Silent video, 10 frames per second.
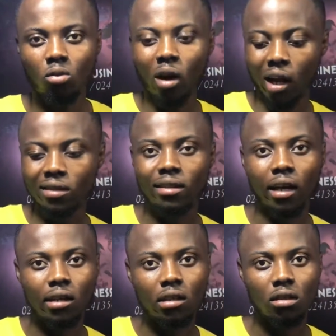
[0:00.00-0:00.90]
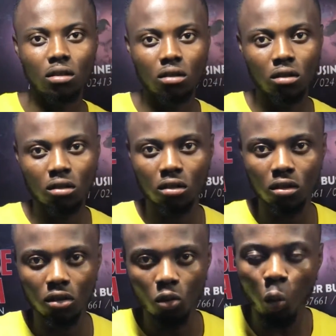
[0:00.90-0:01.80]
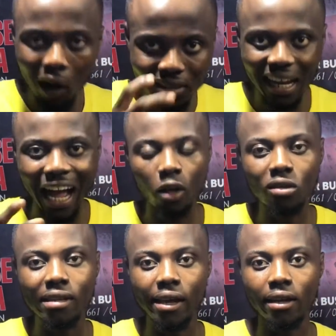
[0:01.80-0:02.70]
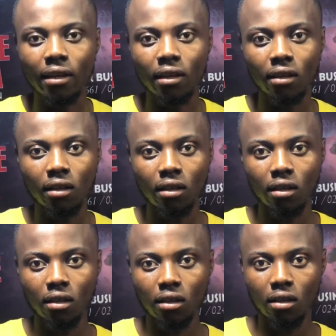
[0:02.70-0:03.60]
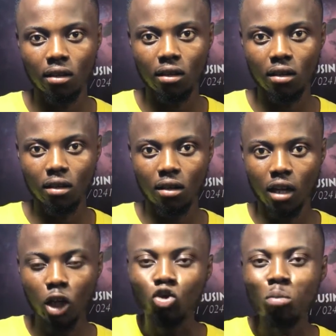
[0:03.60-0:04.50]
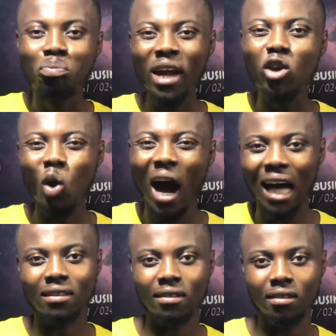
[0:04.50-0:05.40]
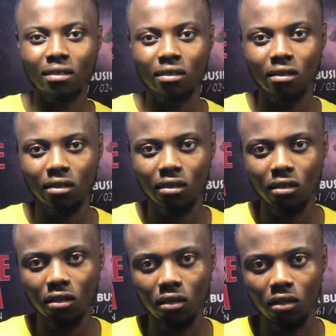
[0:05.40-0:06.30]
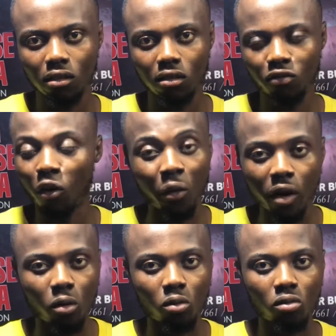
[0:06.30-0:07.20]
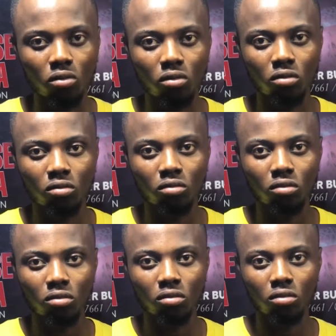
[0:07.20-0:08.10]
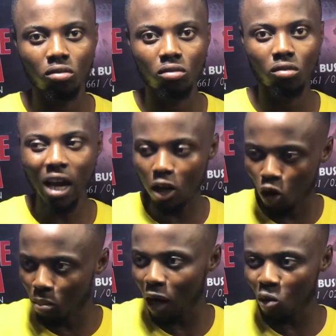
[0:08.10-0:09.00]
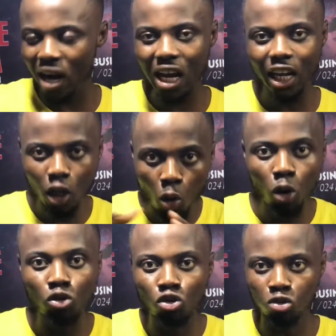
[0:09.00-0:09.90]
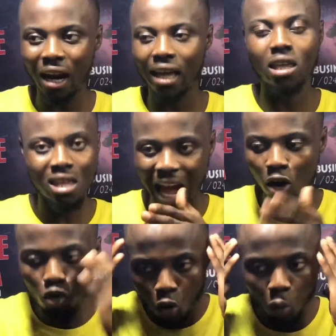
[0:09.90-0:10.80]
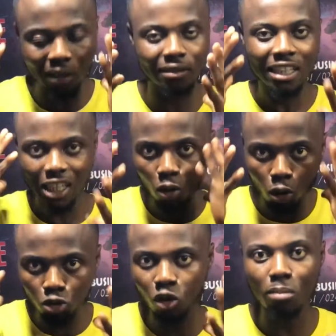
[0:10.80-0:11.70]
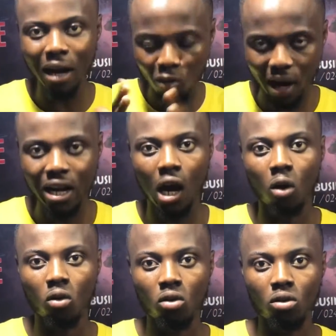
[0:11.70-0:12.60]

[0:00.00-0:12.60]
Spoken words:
What are you saying? What are you saying? It will break your heart. For real. And your man right now, it will go to like, I don't know what it will go to your man right now.